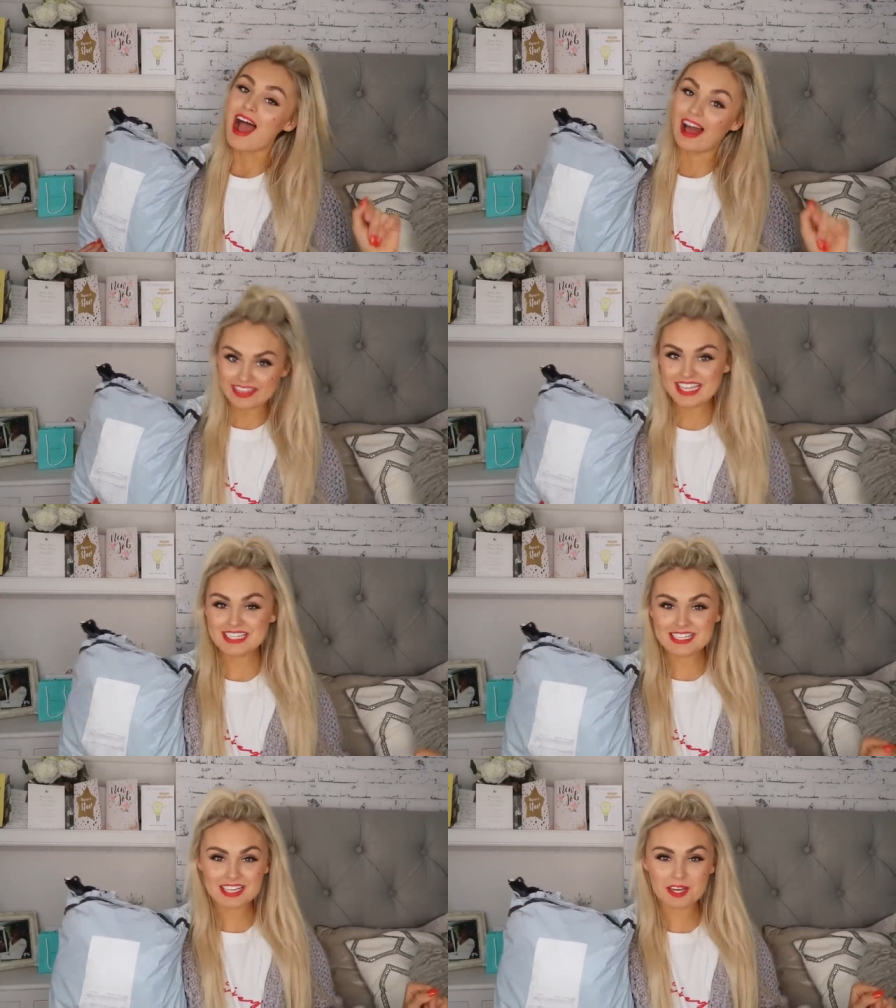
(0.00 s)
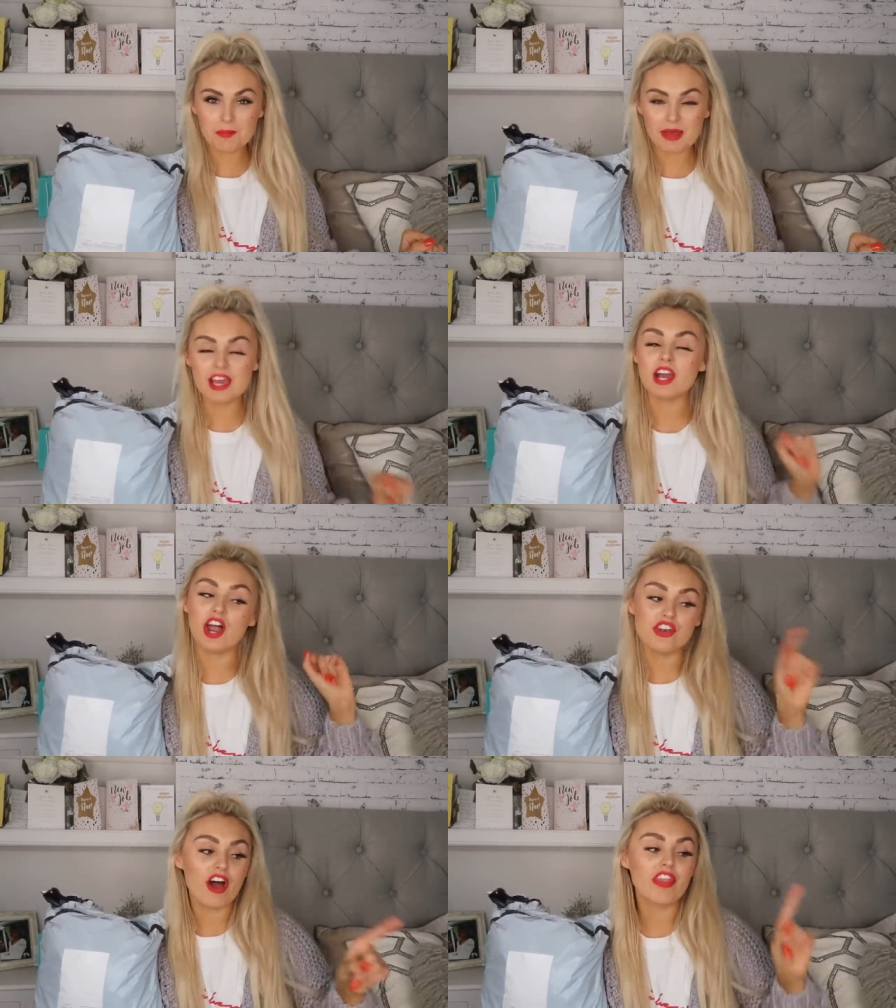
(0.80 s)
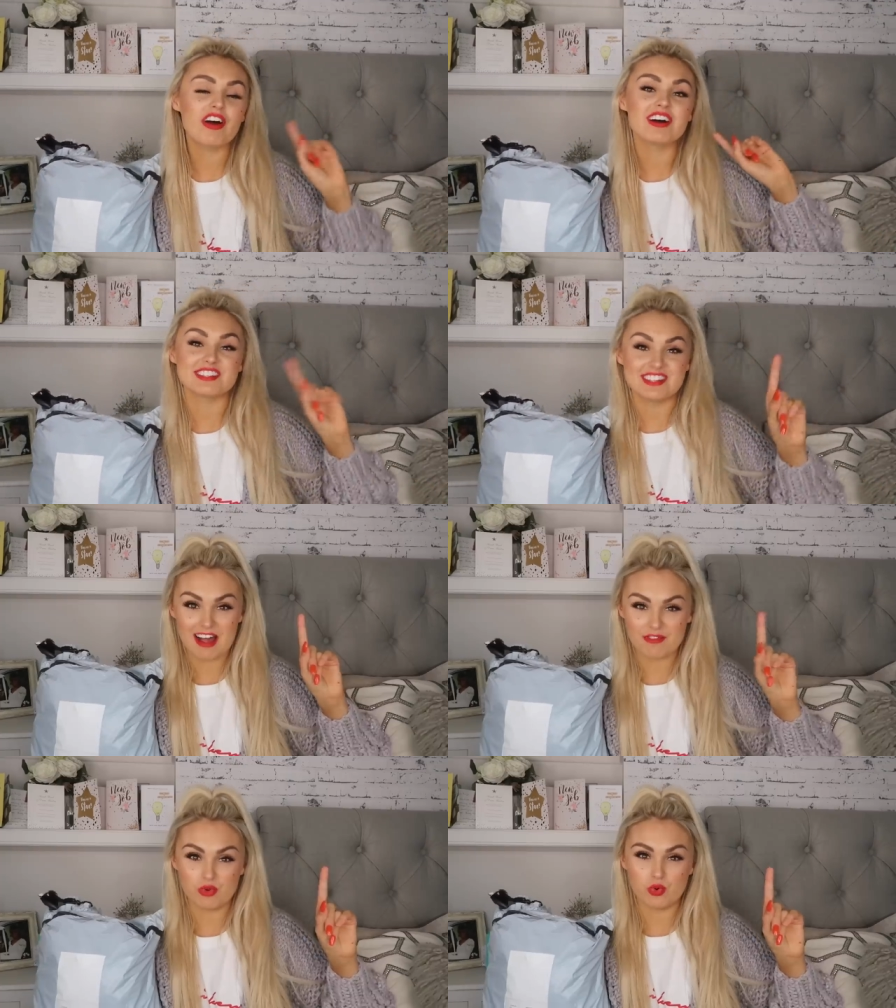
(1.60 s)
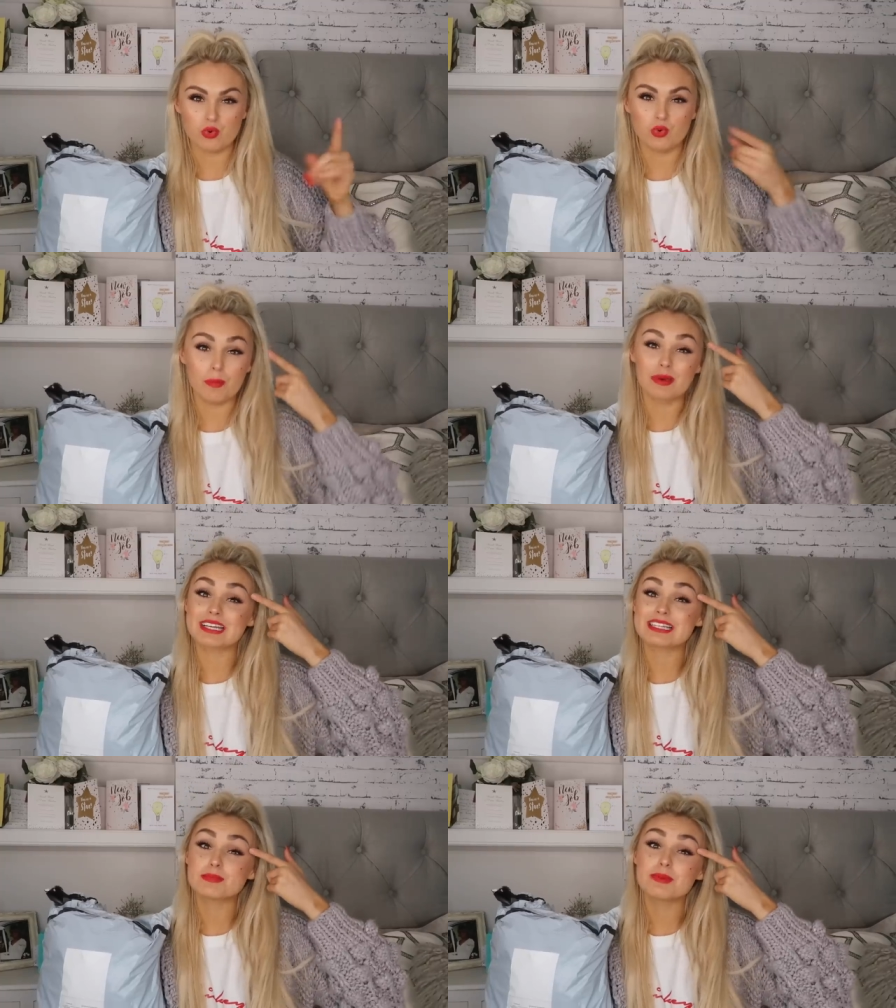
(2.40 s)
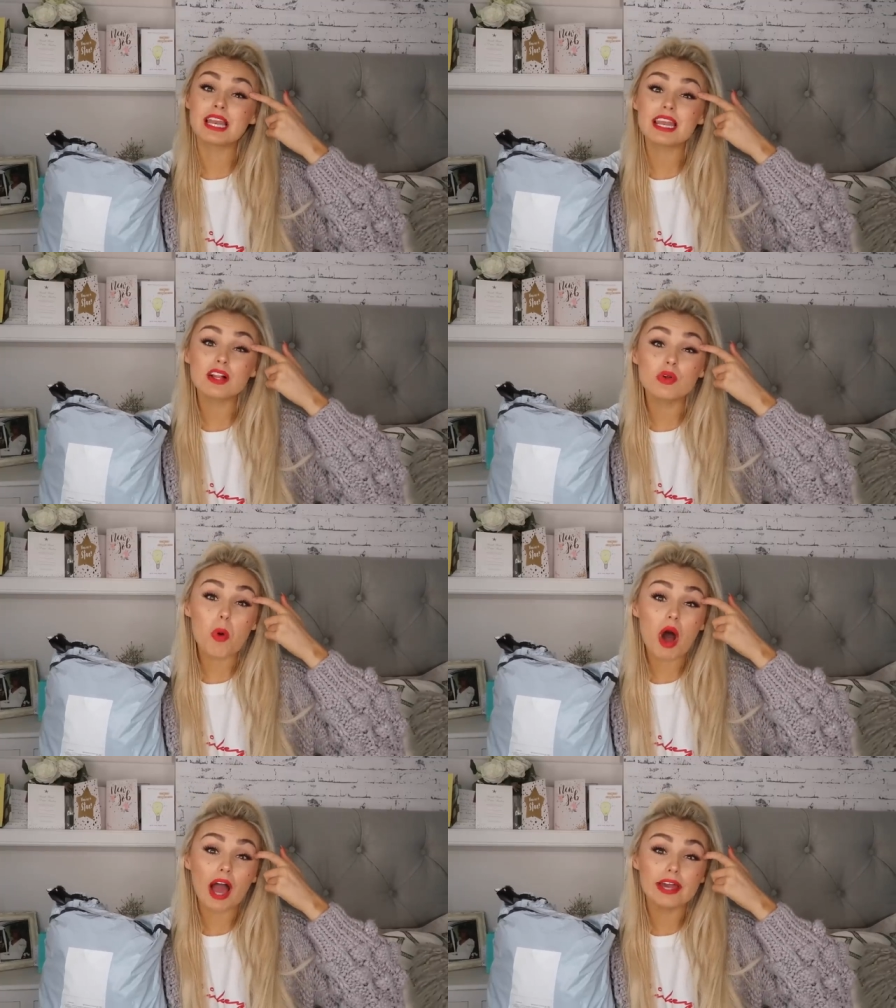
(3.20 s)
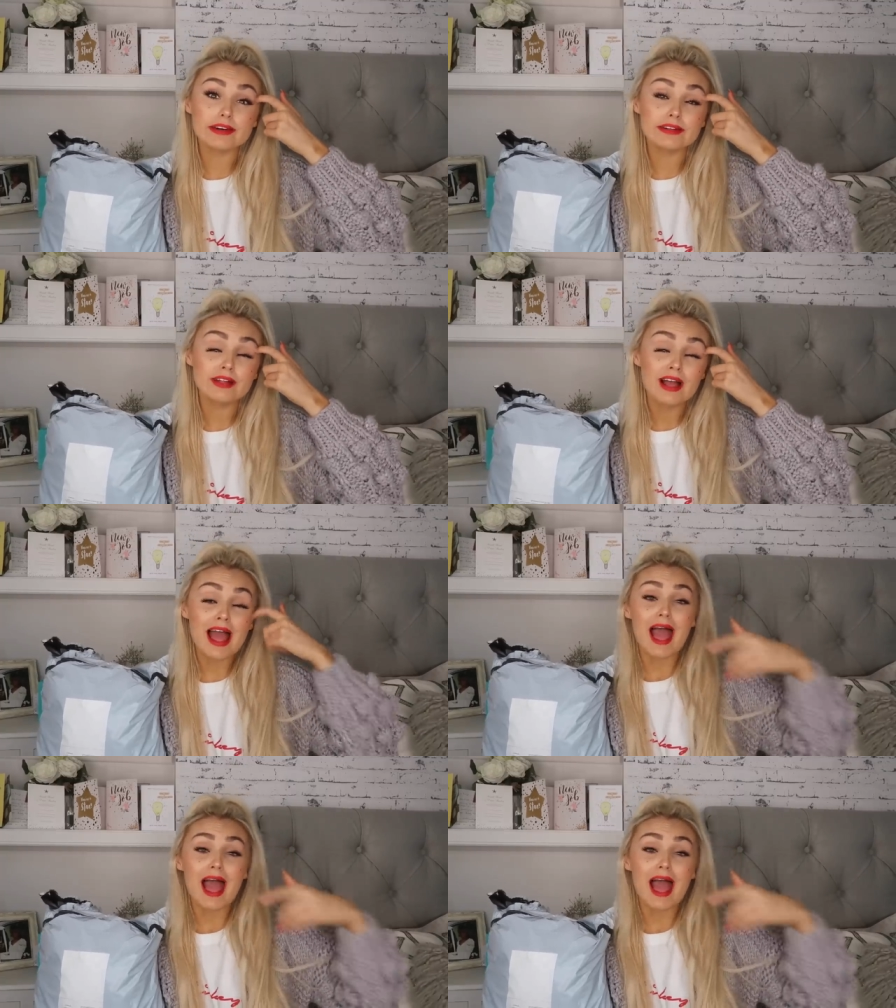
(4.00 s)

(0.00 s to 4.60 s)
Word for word: And this is gonna be another Zaful haul because it's been a little while